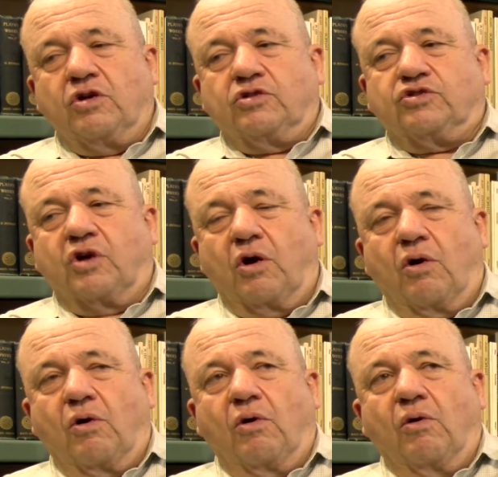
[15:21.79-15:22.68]

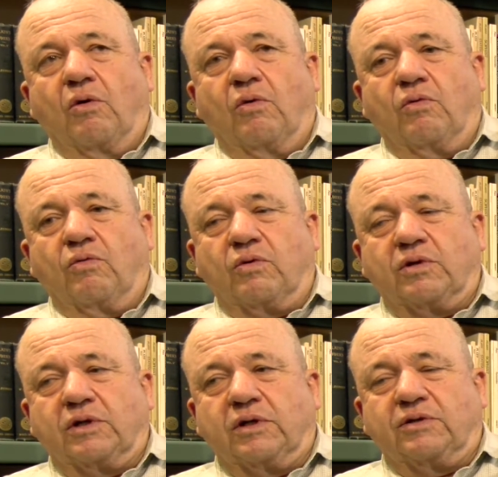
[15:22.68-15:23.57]
So
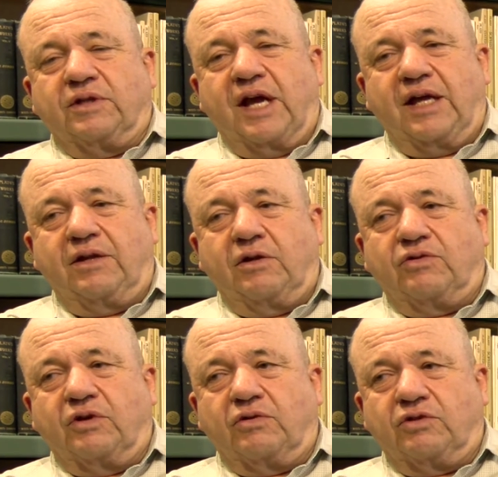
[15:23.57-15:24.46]
then
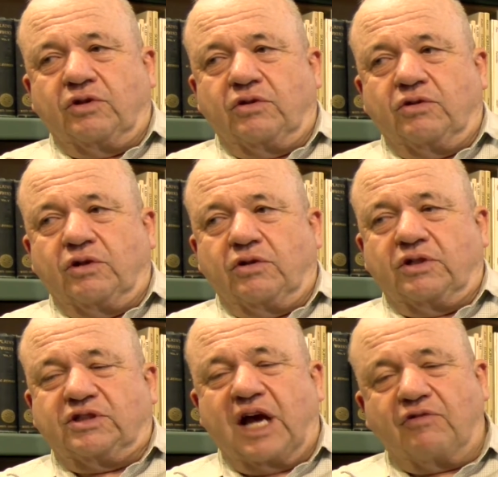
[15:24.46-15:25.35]
the
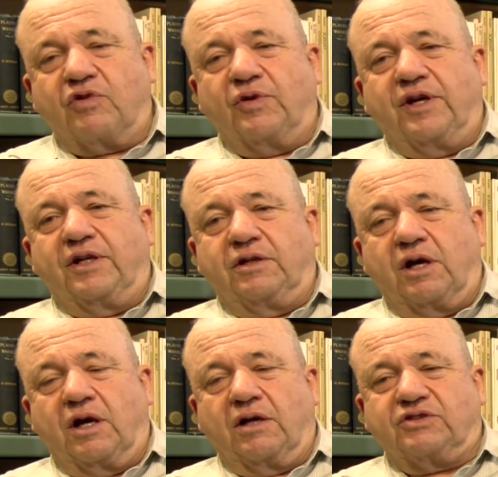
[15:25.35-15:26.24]
South
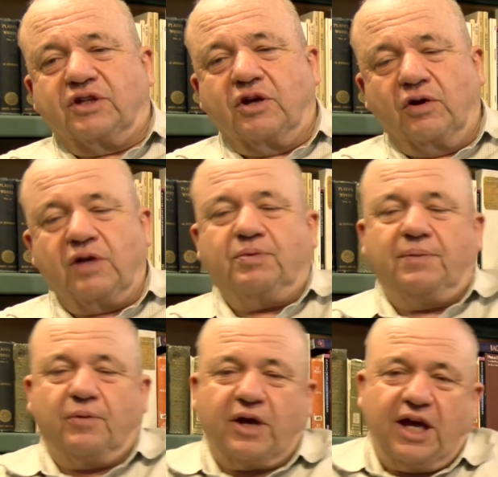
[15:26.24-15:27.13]
Korean security
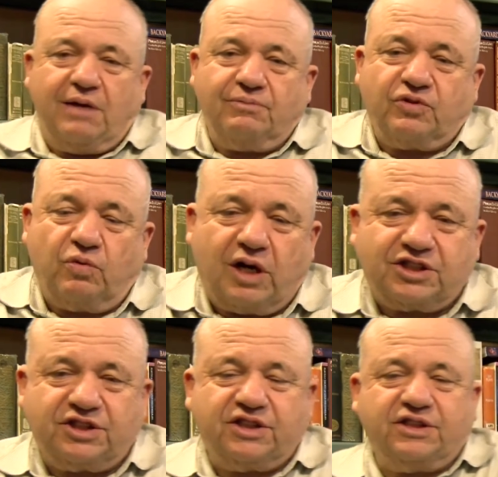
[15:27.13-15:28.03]
people came to
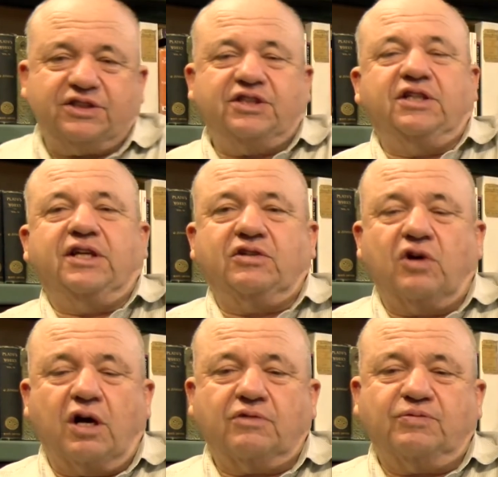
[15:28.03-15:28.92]
Washington D.C. They
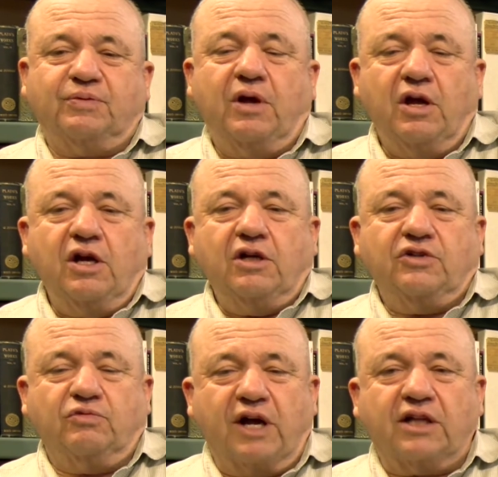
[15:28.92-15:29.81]
talked
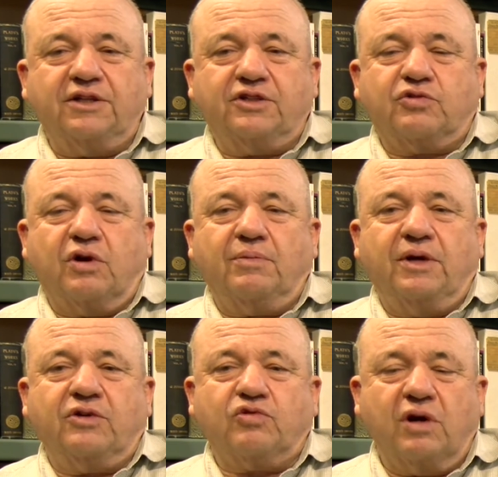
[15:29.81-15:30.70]
directly to Trump,
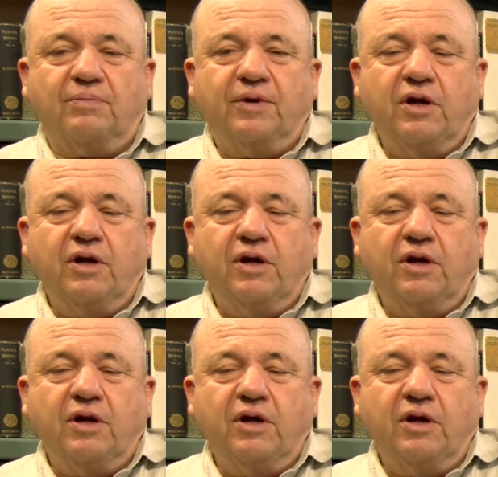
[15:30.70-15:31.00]
and Trump